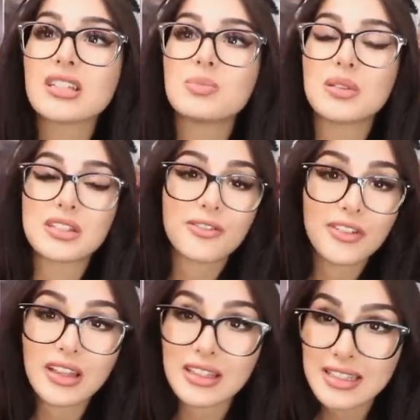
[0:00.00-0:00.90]

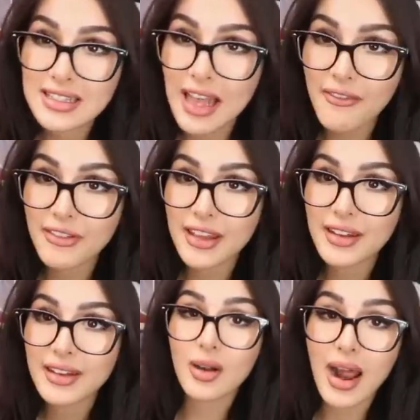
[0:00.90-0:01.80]
Specifically
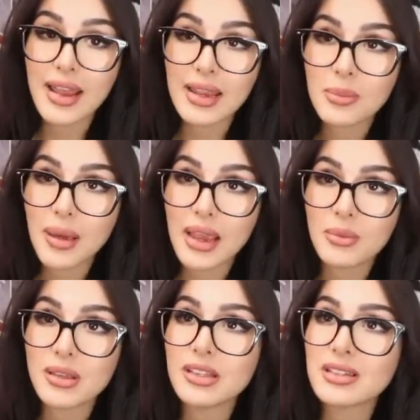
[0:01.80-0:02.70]
seven crying
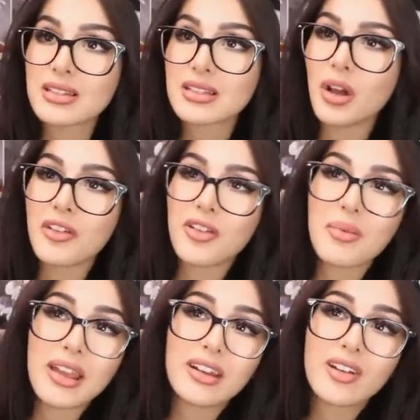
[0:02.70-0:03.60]
babies. One of them
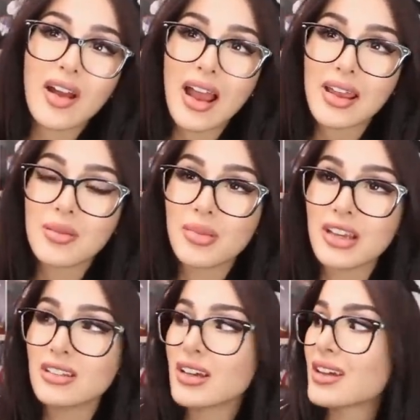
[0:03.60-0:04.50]
ain't crying, but
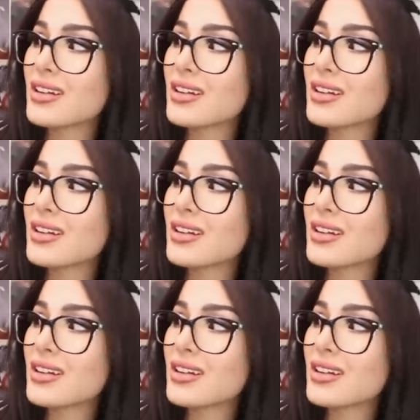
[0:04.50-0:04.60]
he looking